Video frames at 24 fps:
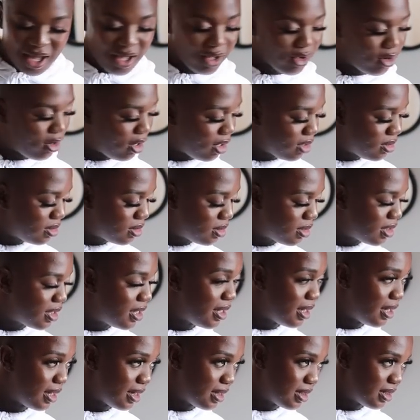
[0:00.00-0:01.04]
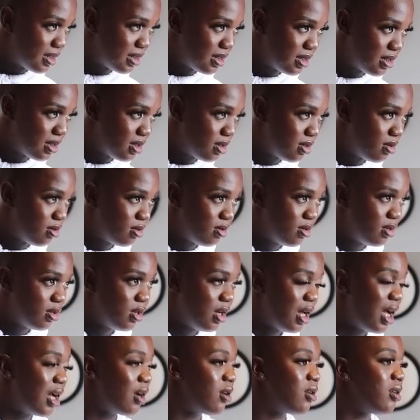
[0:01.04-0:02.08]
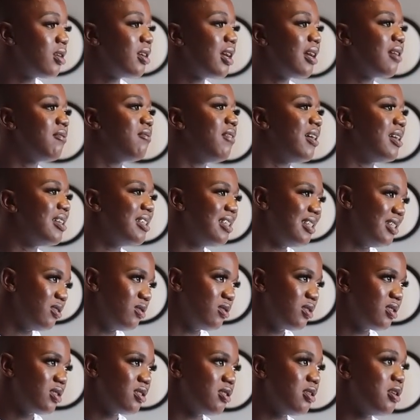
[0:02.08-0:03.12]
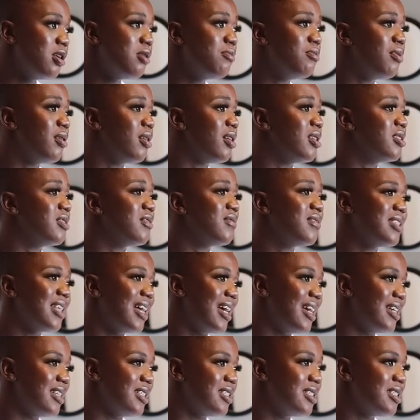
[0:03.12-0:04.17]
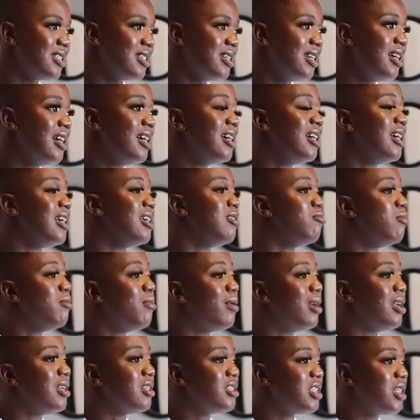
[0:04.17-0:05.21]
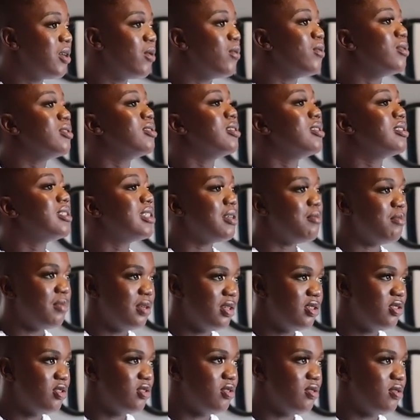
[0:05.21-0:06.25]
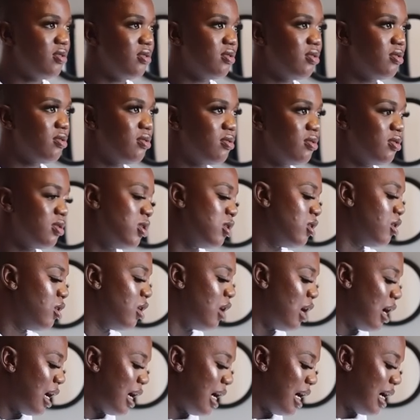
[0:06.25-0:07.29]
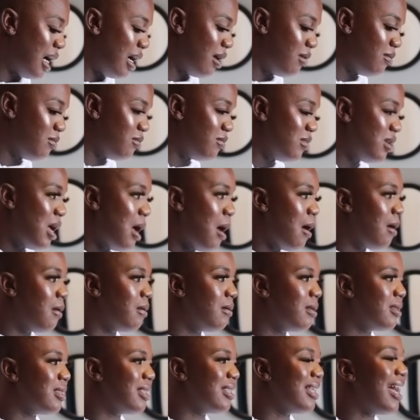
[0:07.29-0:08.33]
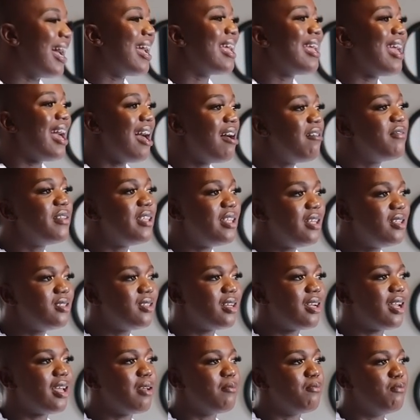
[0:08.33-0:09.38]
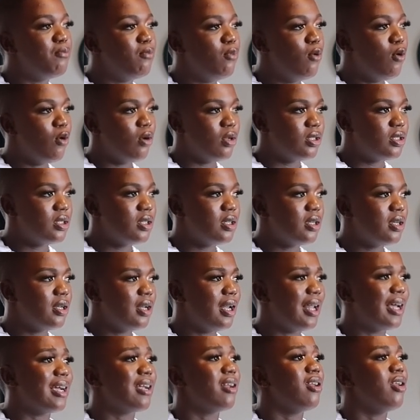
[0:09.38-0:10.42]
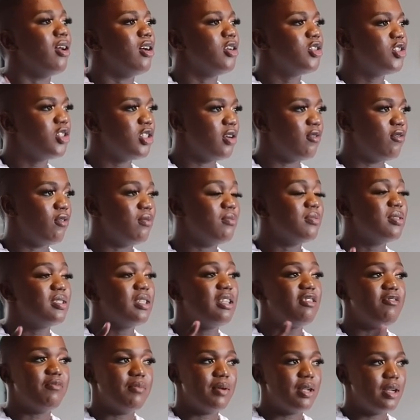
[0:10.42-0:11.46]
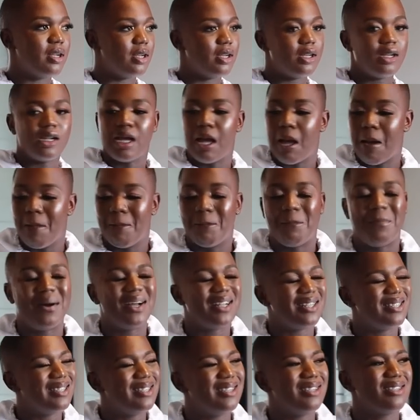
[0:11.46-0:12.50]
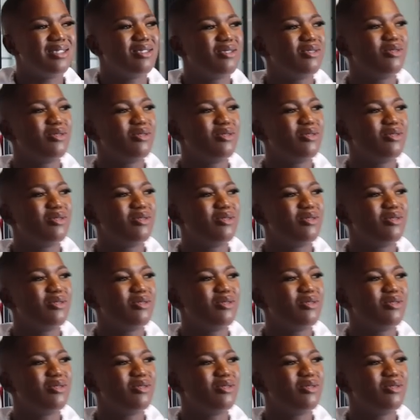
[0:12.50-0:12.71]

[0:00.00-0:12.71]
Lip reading: I got kicks. Mm. I couldn't find heels because of size. Remember last year was the same issue. Mm. I have heels that I bought like last year from Steve Madden, but they're